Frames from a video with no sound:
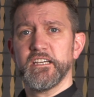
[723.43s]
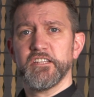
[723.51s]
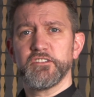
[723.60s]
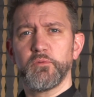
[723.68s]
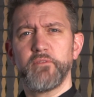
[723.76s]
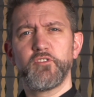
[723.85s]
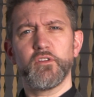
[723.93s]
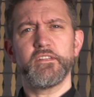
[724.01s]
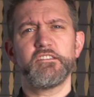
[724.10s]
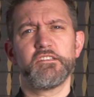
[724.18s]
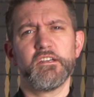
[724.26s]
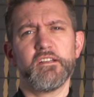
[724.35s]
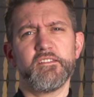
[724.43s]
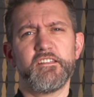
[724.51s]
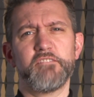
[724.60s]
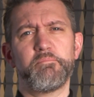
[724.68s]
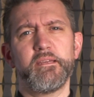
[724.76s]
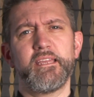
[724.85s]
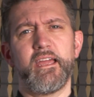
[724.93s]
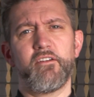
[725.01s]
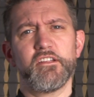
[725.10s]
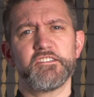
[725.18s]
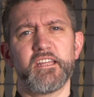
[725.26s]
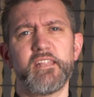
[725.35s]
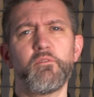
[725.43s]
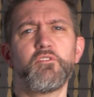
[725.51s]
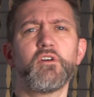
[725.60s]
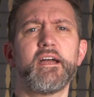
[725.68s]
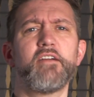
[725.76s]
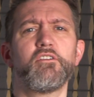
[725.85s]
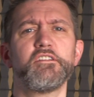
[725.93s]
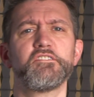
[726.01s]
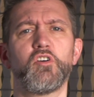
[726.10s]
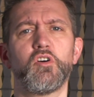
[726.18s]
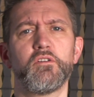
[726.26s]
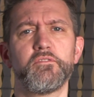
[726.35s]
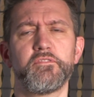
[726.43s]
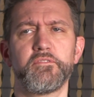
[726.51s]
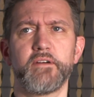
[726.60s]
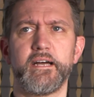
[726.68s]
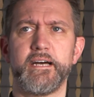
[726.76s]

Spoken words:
So we've got these big areas, and then we've got areas of